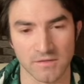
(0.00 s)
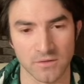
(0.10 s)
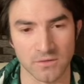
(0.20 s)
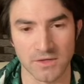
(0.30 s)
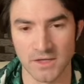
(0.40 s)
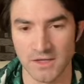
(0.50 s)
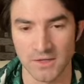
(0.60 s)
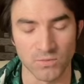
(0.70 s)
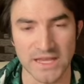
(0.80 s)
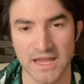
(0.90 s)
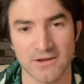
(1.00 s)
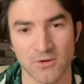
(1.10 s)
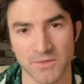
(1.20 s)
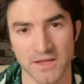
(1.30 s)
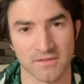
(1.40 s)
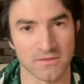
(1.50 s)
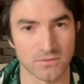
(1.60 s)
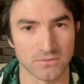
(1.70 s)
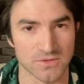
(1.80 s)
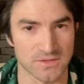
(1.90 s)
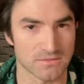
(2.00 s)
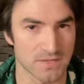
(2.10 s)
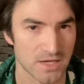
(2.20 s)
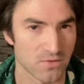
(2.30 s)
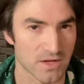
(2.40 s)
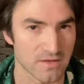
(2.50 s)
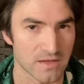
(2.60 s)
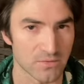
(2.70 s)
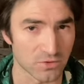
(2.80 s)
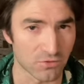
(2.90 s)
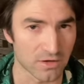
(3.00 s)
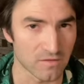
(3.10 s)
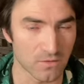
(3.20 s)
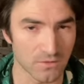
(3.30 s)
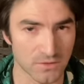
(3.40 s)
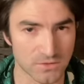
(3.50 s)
So we can't help that. So just take what I say with a grain of salt.